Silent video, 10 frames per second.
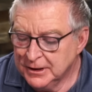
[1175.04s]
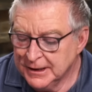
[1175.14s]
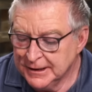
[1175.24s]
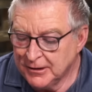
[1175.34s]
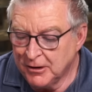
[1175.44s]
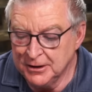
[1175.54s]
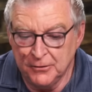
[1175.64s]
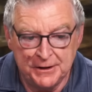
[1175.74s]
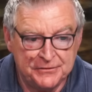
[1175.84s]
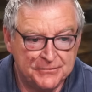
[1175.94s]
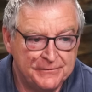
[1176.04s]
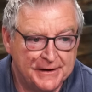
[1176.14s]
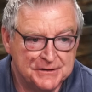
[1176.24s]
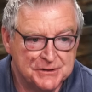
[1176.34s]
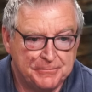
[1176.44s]
uh, are going through
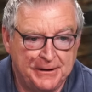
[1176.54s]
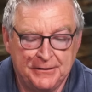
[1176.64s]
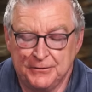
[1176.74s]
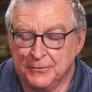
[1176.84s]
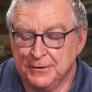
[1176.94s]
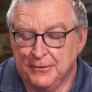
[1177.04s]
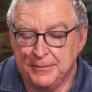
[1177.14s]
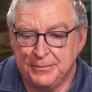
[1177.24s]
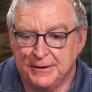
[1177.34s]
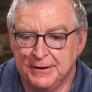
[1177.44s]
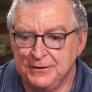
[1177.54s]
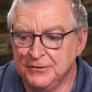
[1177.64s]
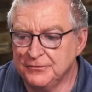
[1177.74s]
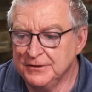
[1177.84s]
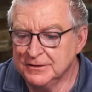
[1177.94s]
that as a parent or a grandparent, you
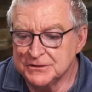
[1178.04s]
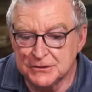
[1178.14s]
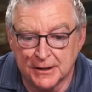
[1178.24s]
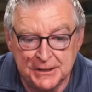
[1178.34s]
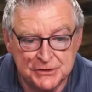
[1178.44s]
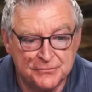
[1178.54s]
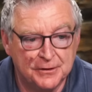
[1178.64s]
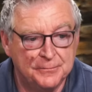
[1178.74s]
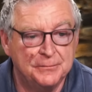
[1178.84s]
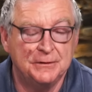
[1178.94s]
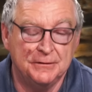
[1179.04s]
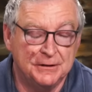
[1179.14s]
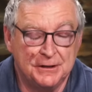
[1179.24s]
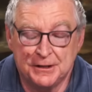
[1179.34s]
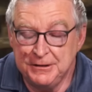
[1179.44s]
feel estranged from
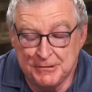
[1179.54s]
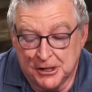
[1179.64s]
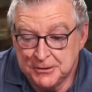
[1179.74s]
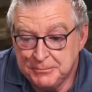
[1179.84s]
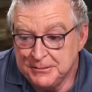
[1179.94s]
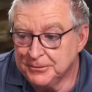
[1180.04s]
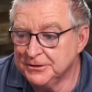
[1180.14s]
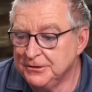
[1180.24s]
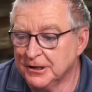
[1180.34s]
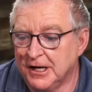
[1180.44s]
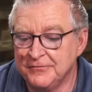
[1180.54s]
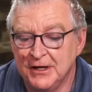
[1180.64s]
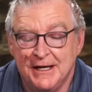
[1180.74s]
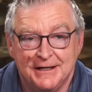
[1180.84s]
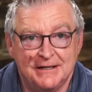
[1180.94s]
the young people in your life,
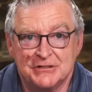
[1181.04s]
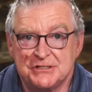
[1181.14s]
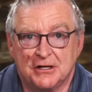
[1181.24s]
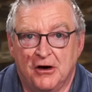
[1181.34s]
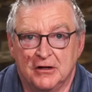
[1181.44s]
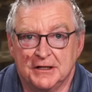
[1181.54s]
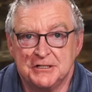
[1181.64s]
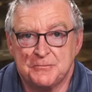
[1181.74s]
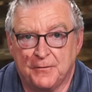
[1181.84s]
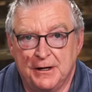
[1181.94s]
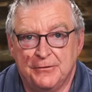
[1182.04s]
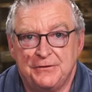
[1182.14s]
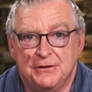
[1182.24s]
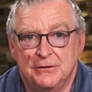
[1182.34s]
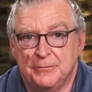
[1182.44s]
give us a call. Let us pray
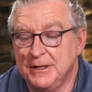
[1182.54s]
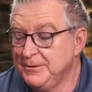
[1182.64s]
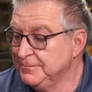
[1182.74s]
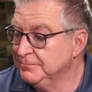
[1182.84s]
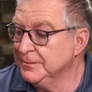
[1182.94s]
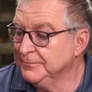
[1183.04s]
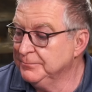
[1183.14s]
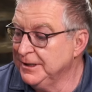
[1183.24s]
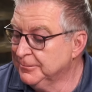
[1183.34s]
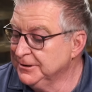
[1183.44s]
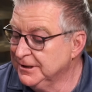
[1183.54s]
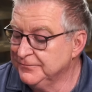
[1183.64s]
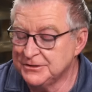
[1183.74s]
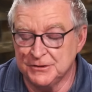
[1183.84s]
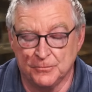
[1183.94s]
with you and maybe be able to
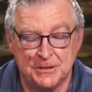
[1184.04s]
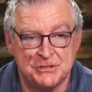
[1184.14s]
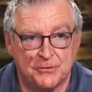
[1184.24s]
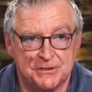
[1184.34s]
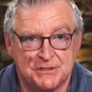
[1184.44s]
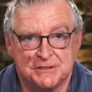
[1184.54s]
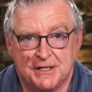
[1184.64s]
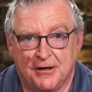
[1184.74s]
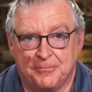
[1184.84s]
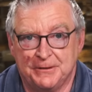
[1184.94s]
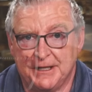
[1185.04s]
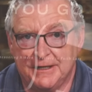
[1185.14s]
give you some resources to help in that